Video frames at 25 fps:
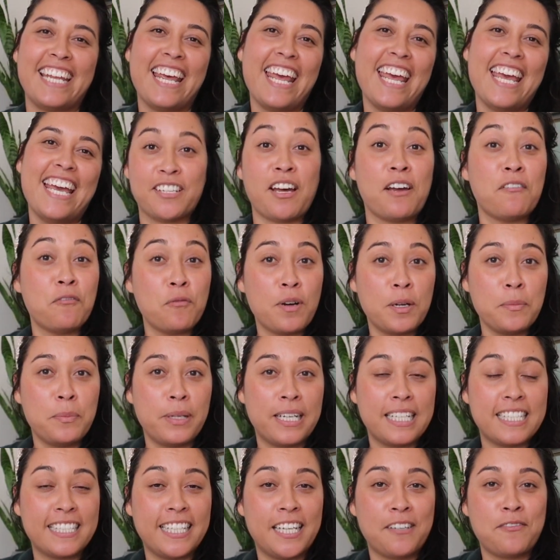So I have 1
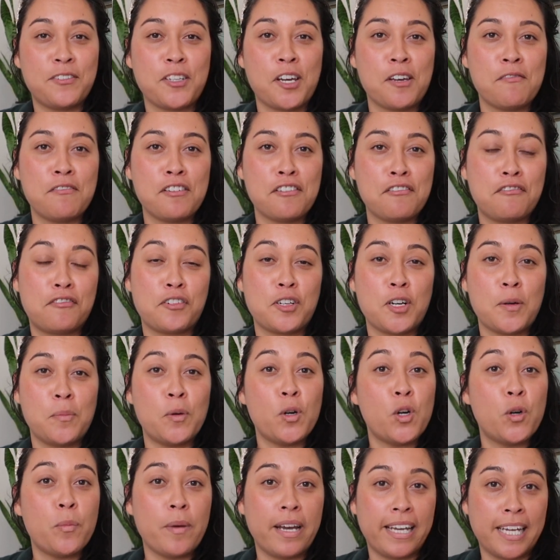piece left over from
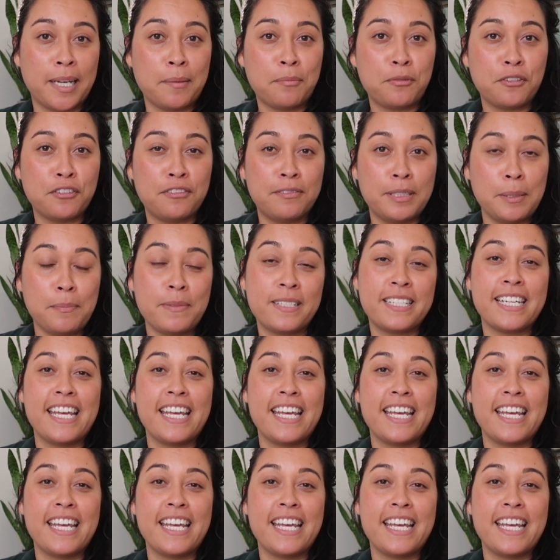all my April flips.